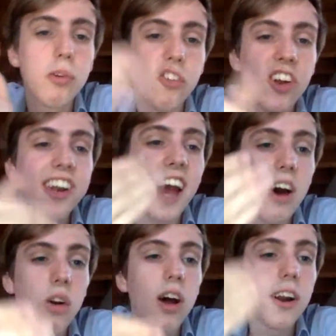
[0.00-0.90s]
but generally
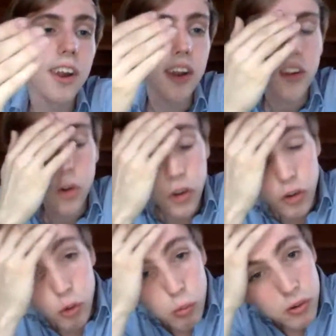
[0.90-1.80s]
outlining that the other
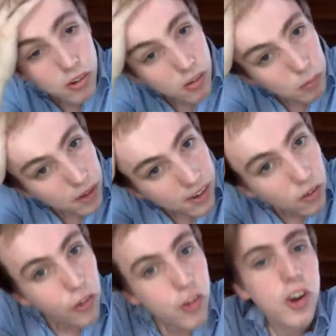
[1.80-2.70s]
group, the group that the
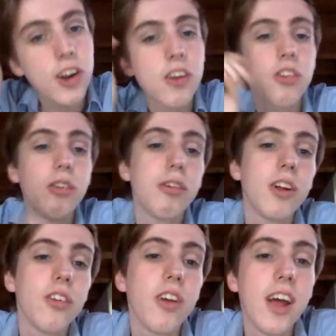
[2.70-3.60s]
other side has to
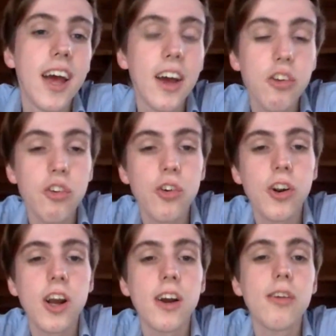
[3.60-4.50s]
defend, has a
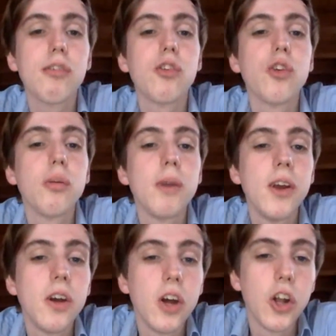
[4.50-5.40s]
sort of kind of autonomy,